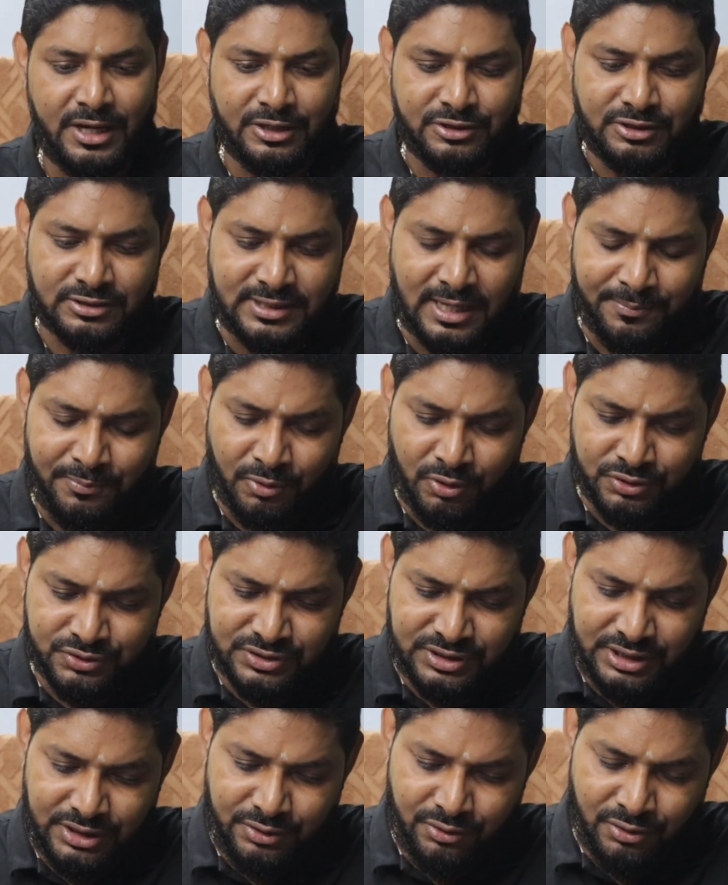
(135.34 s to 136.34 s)
So
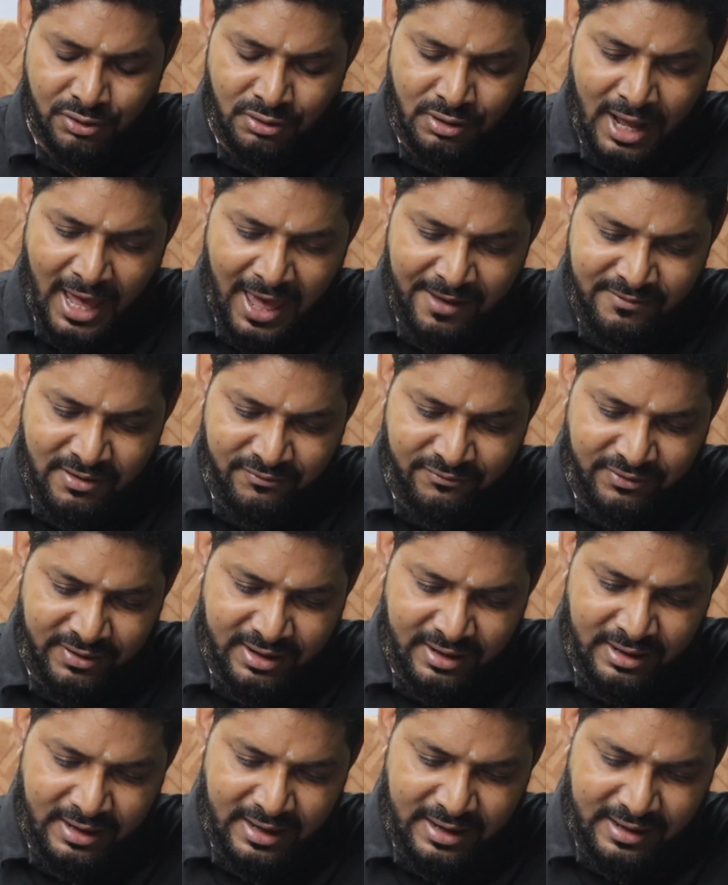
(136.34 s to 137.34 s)
suppose you have a
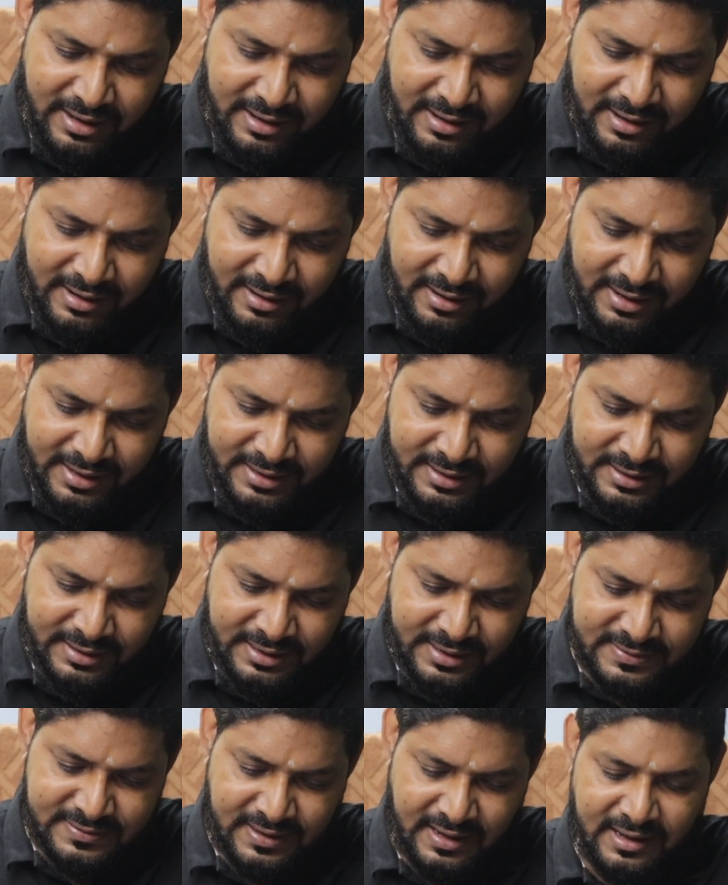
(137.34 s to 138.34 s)
V here
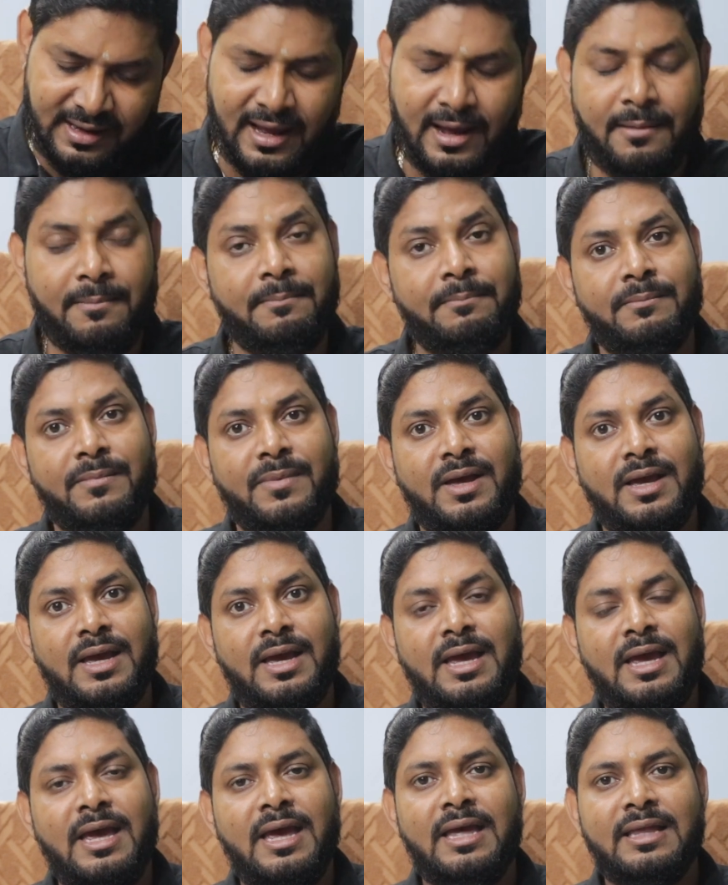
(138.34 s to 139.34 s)
in this area,
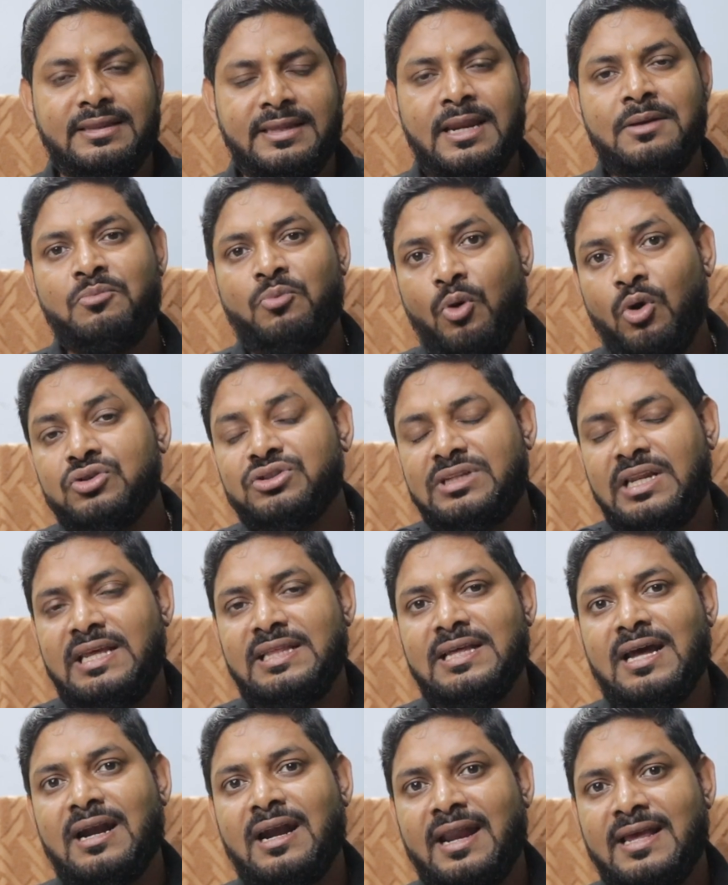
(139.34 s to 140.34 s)
then
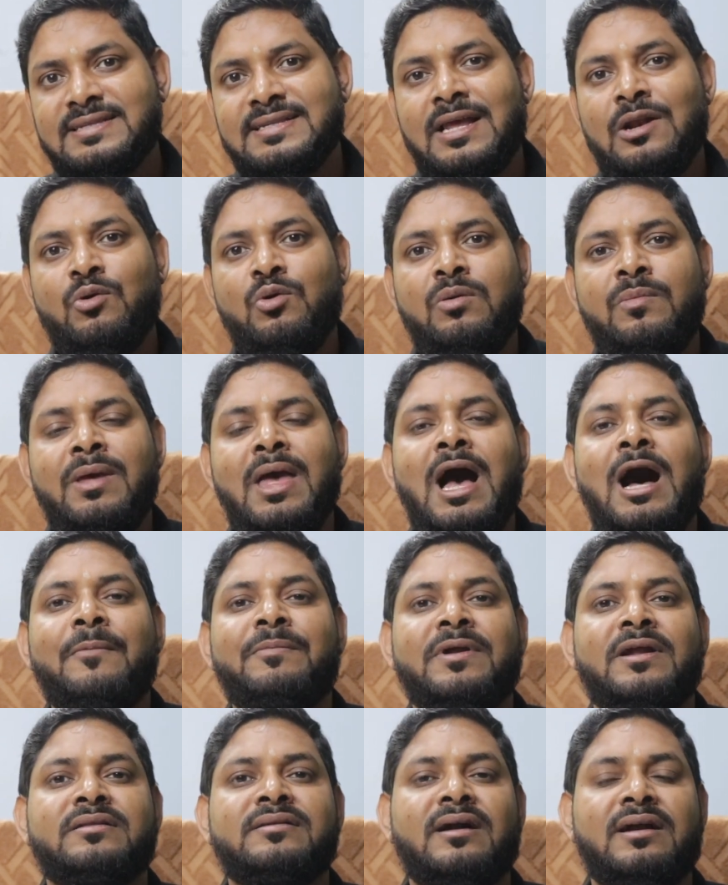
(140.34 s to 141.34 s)
mostly the result will be
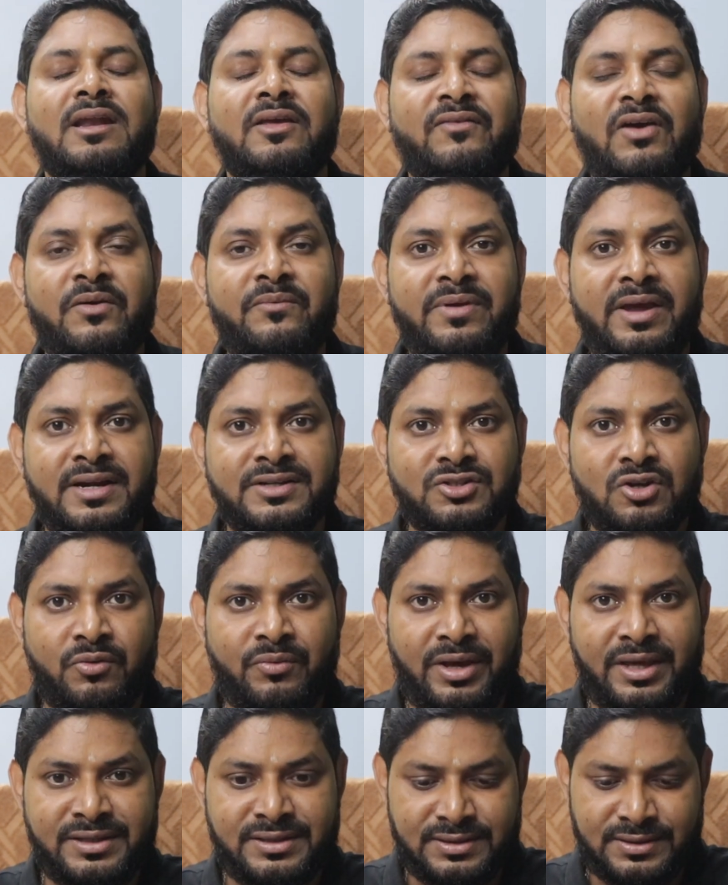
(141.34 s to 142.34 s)
after 35 years
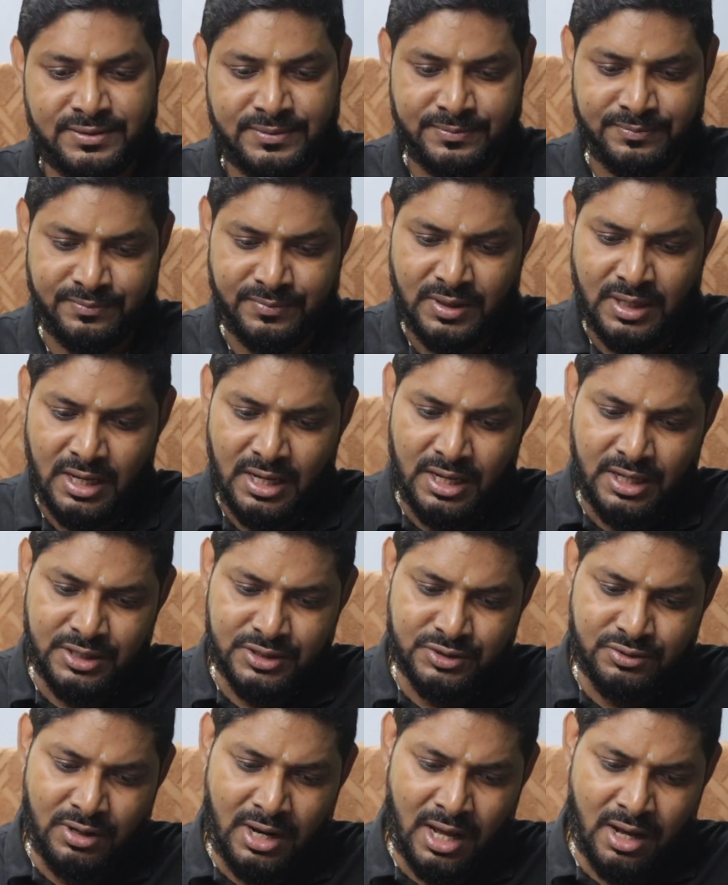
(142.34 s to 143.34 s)
of age.
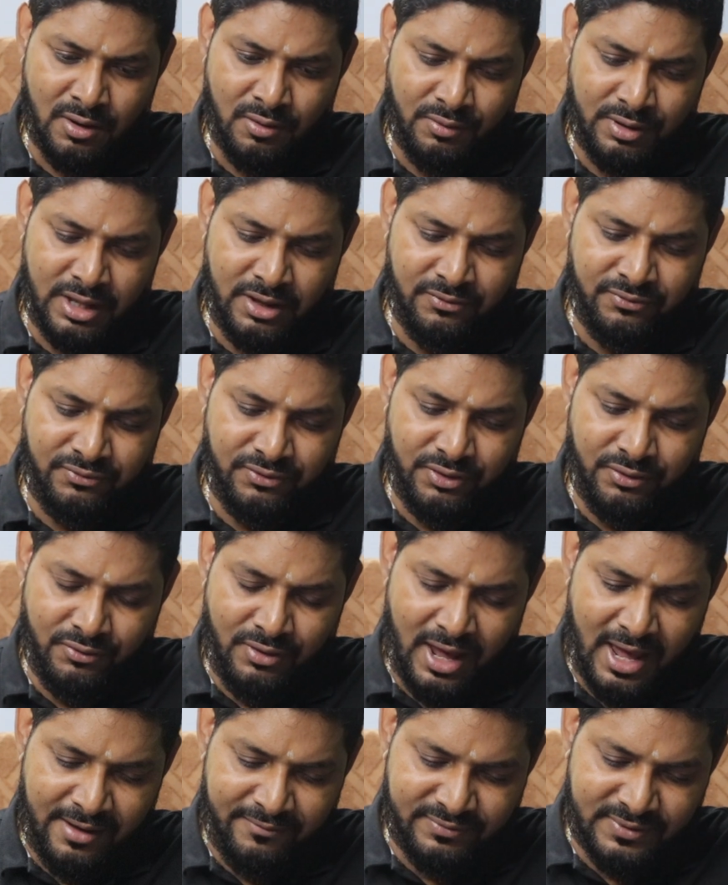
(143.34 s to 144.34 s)
So now if you
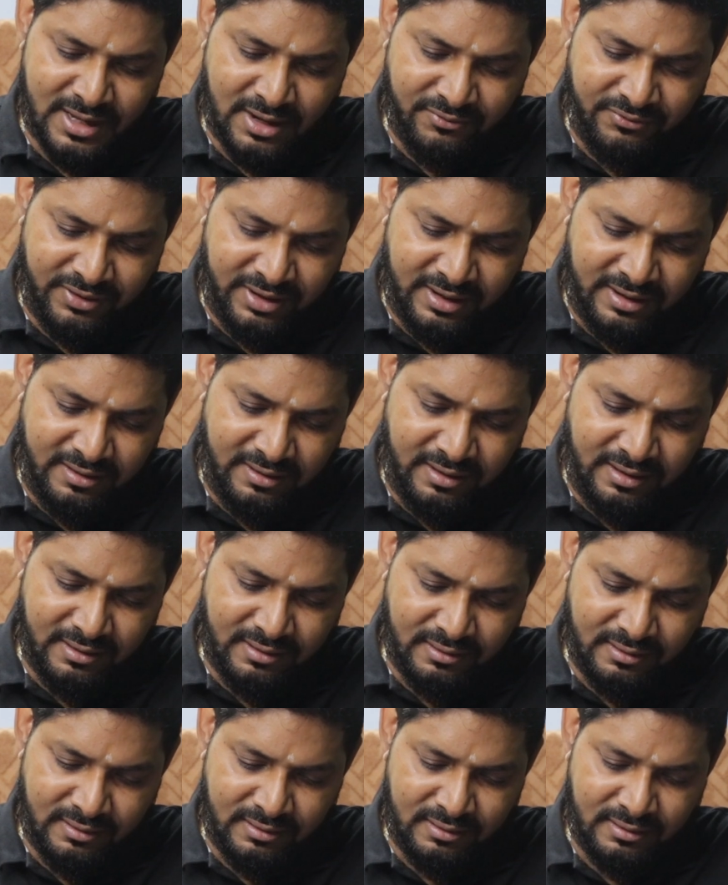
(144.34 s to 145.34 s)
have the V
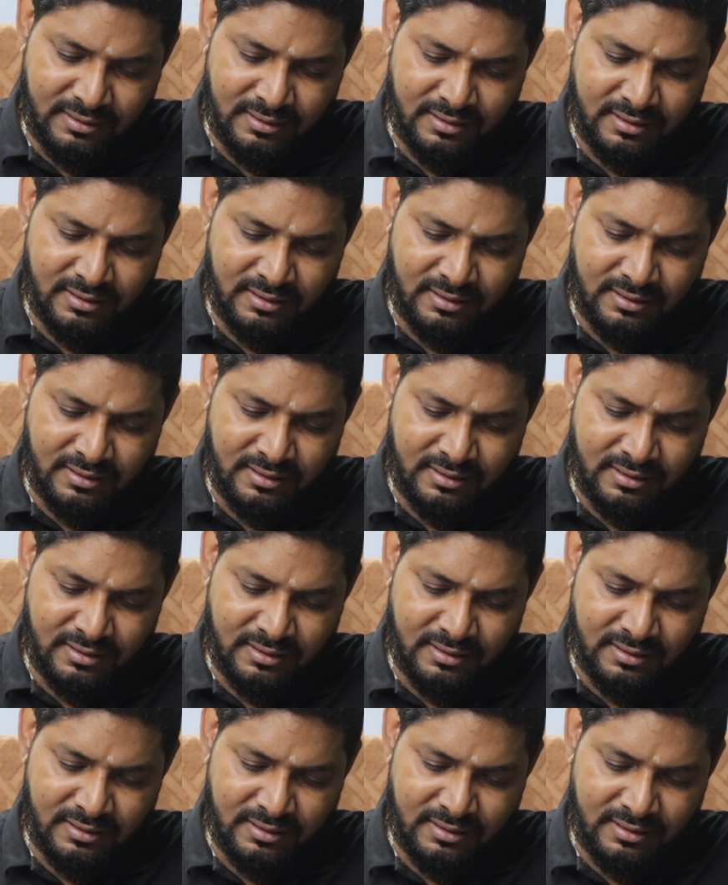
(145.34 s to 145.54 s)
here,